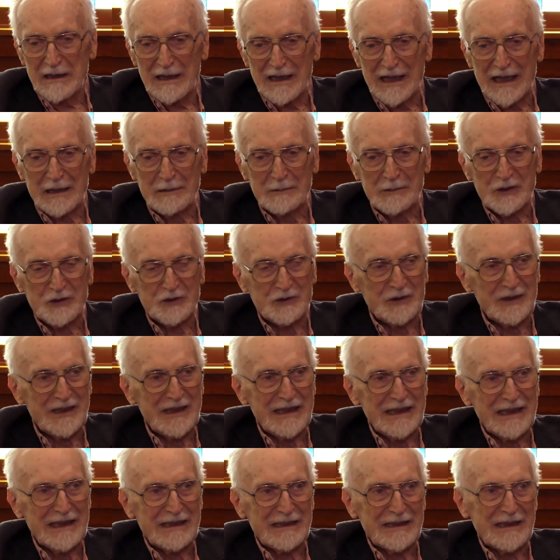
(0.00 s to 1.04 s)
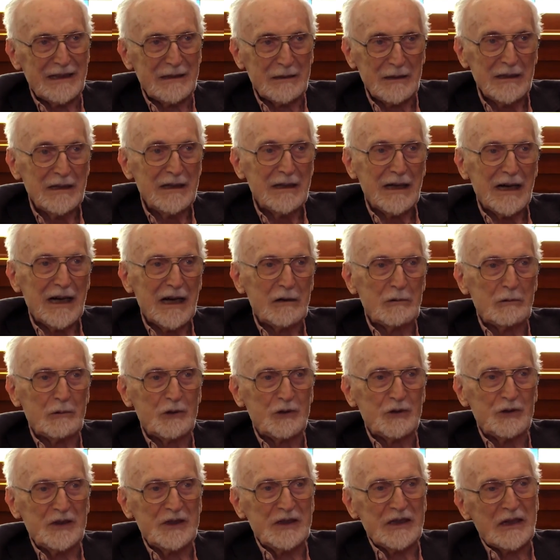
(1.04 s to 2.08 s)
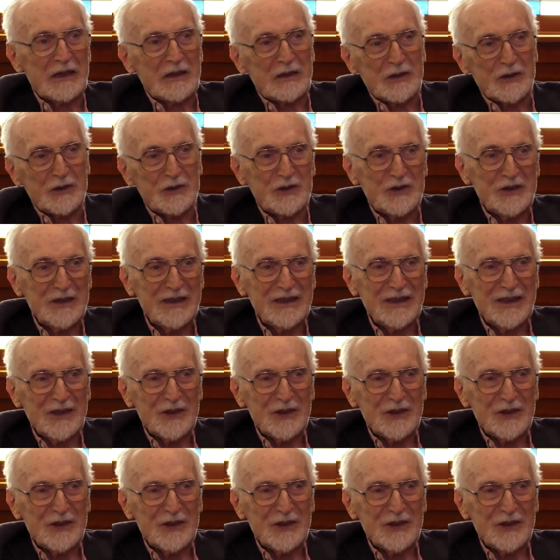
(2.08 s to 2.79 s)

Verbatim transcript: language training and I, was the youngest.